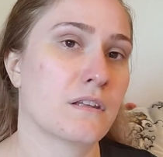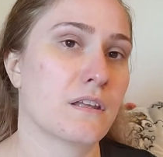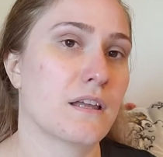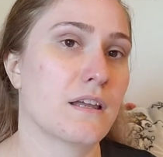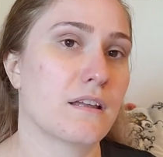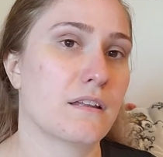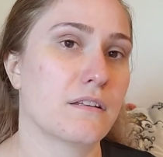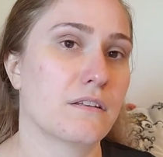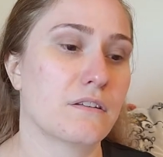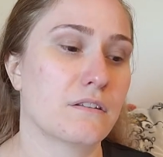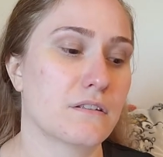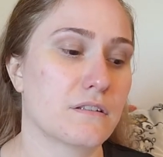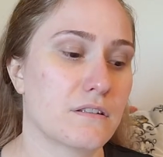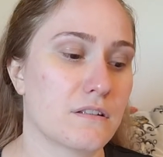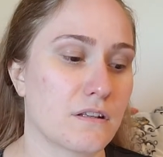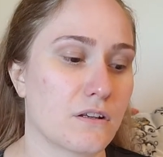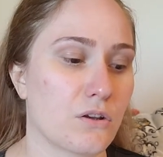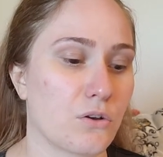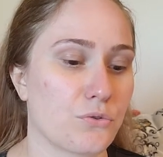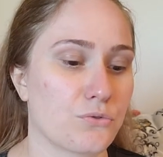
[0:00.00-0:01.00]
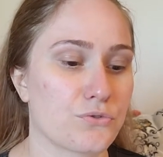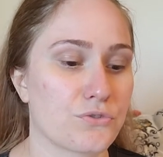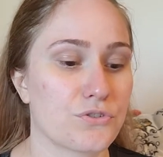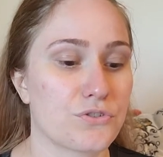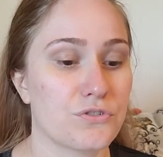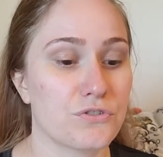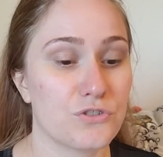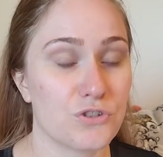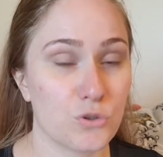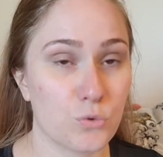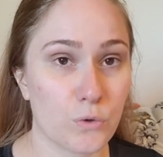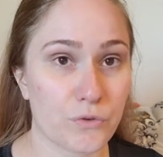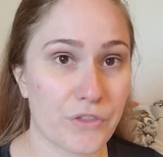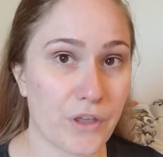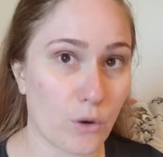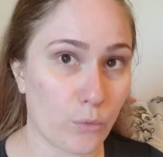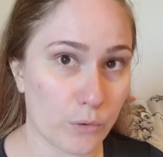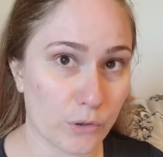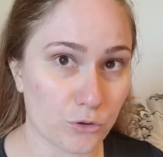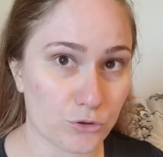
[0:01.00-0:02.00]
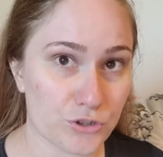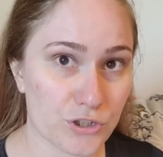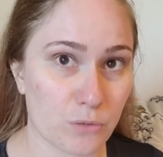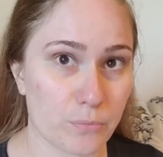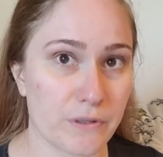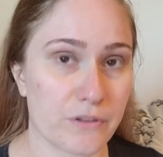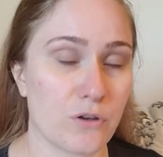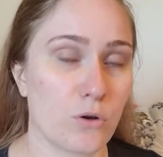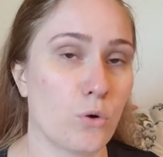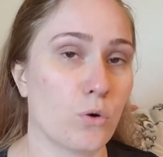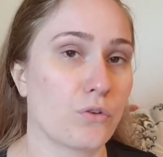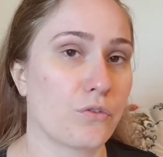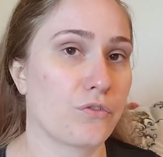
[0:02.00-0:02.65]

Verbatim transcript: And it goes, do what thou wilt shall be the whole